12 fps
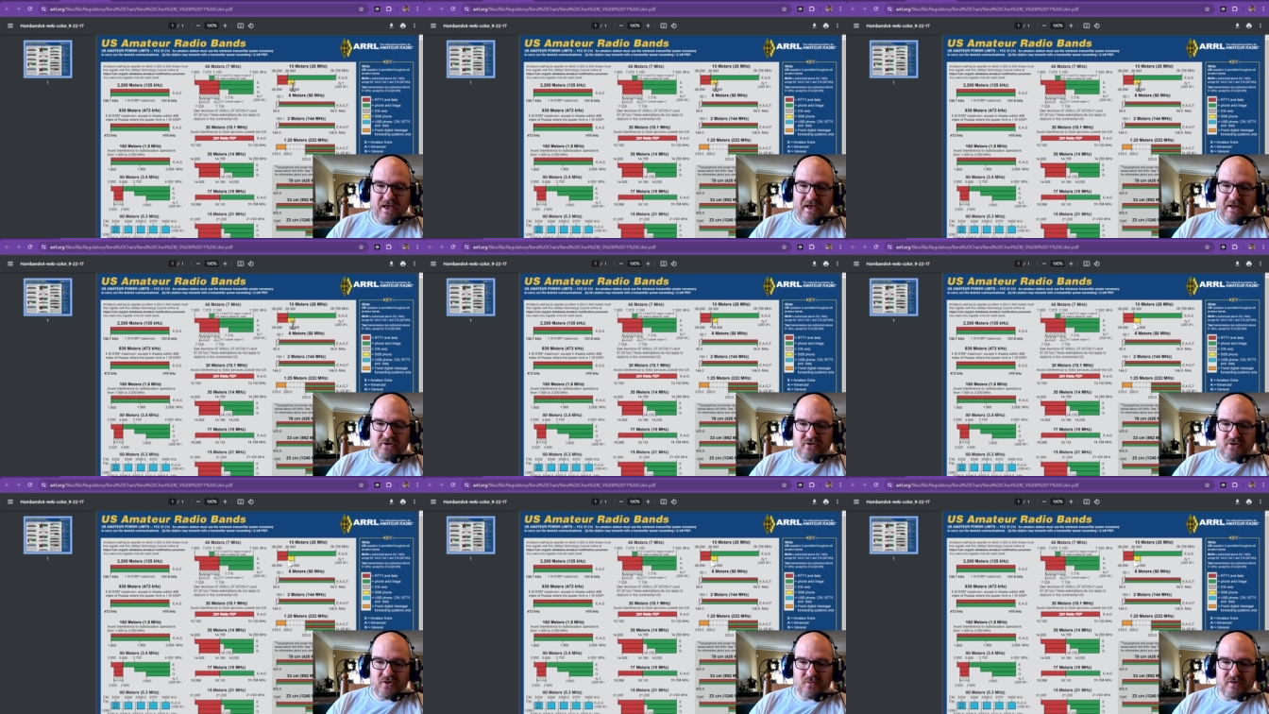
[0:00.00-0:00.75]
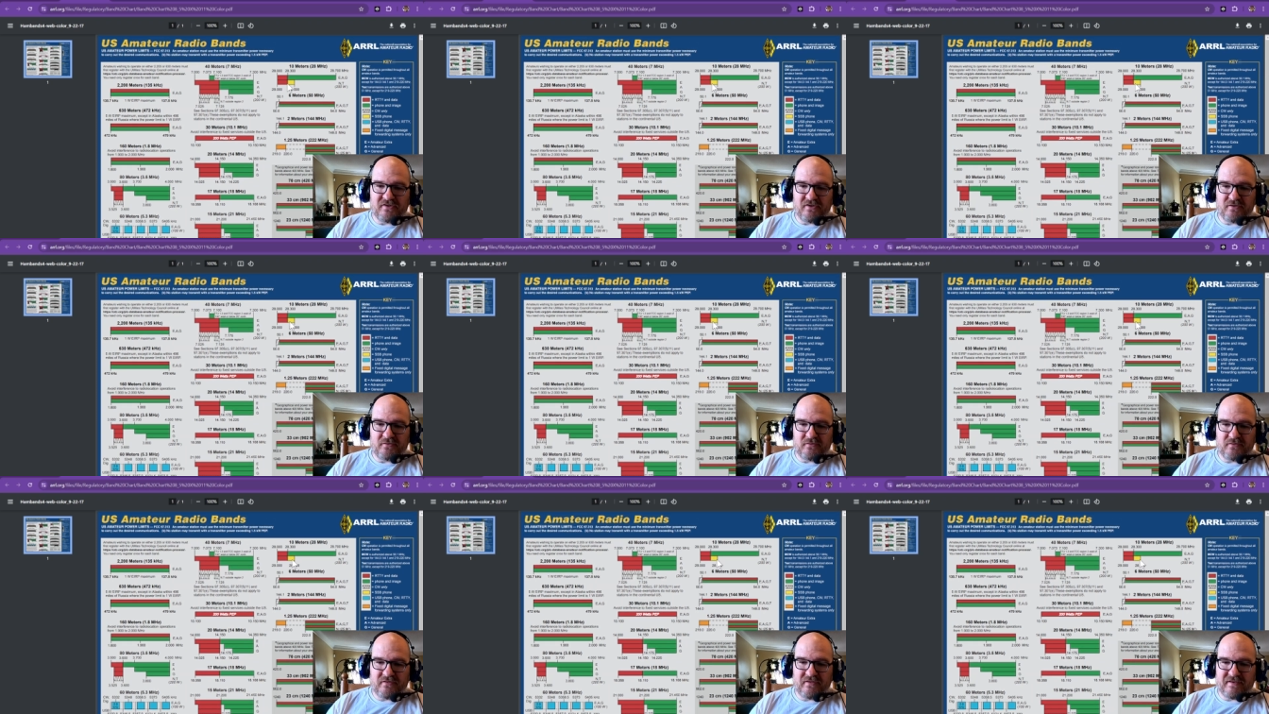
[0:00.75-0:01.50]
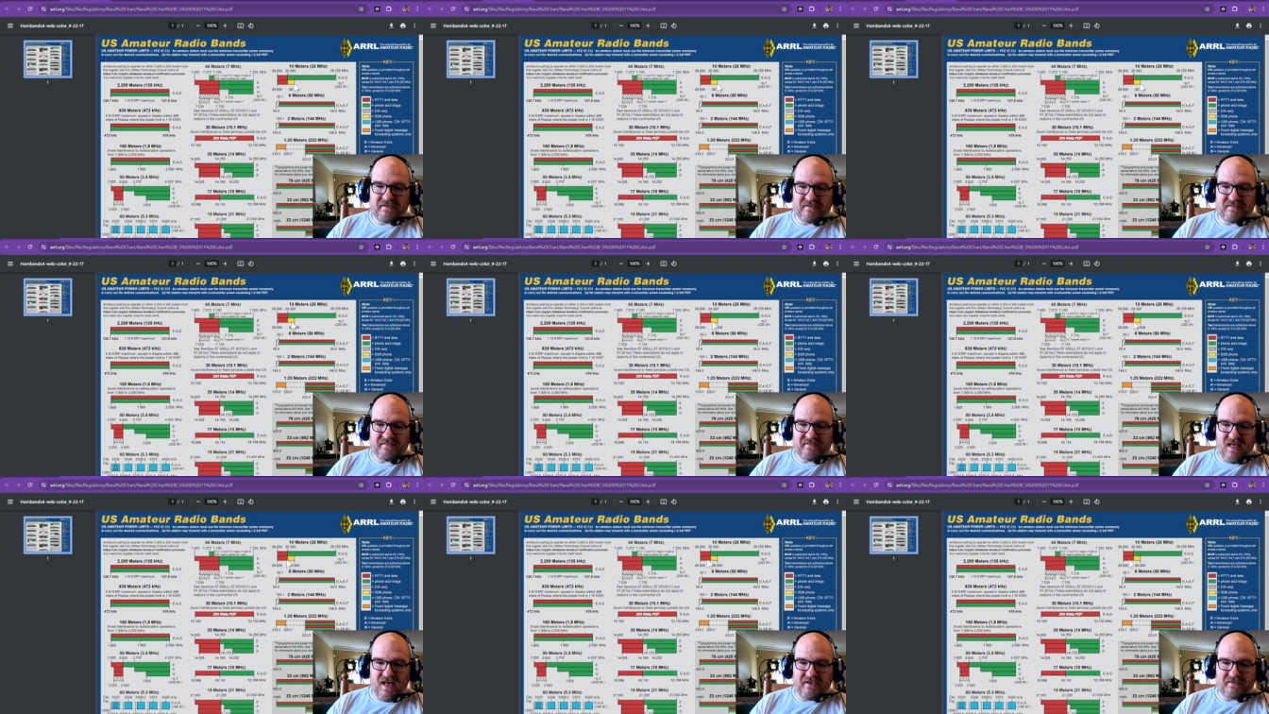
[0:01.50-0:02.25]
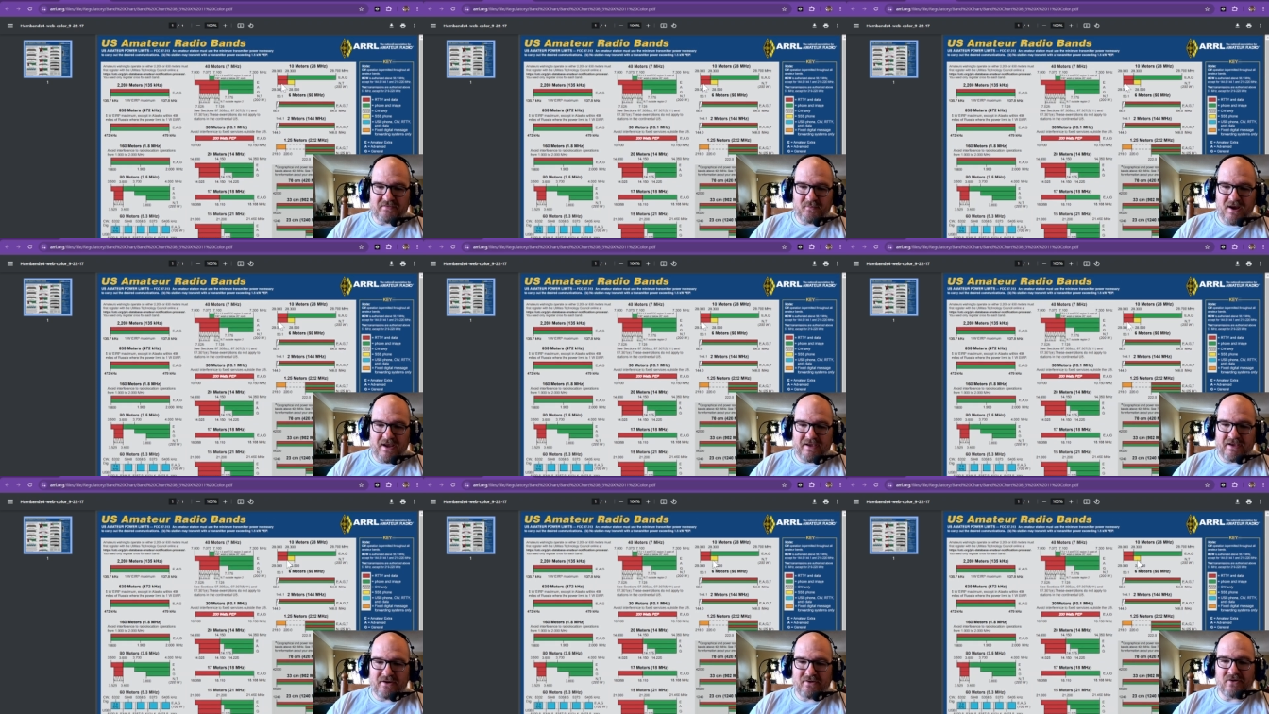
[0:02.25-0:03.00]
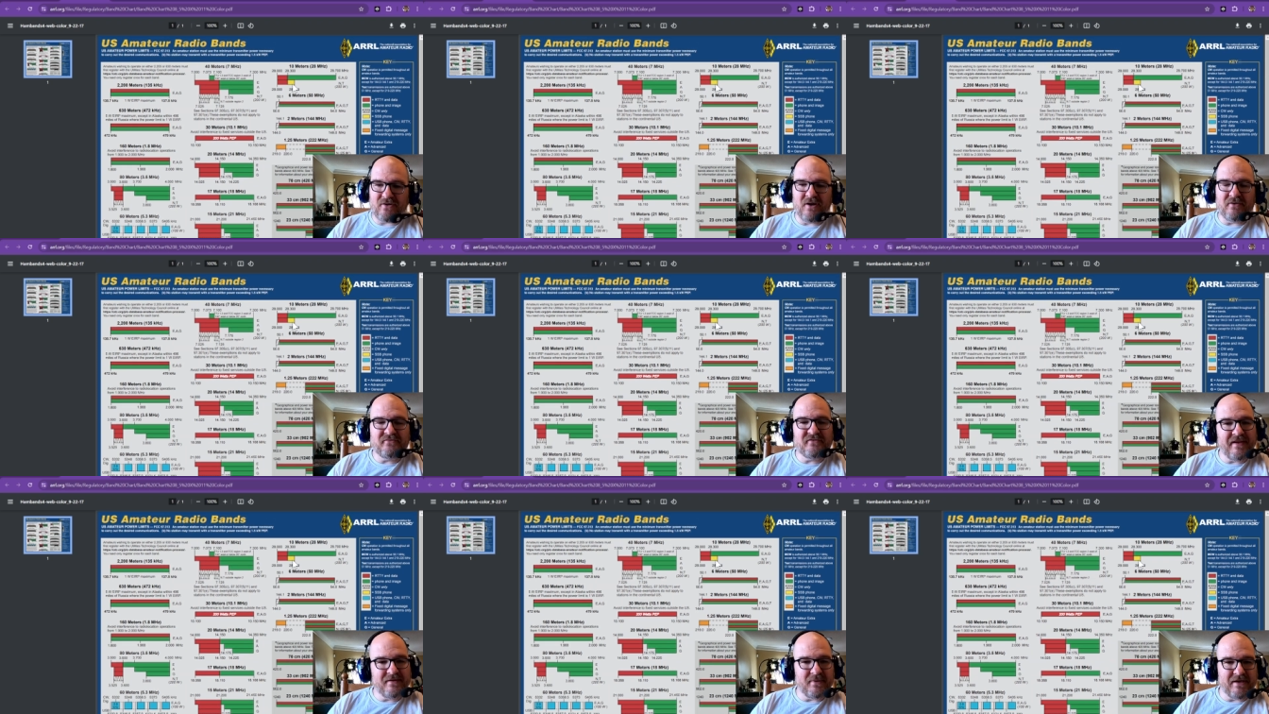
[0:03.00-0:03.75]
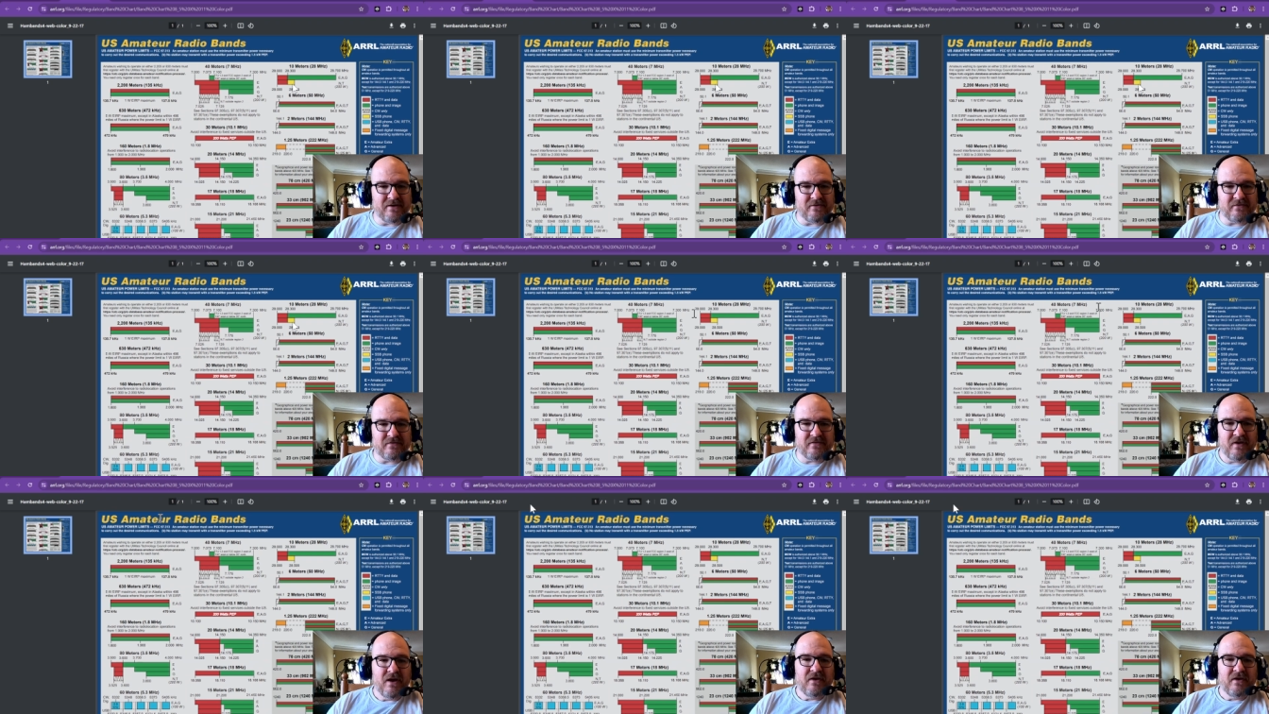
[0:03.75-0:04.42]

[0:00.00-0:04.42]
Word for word: And you can only do use this slice right here of 10 meters.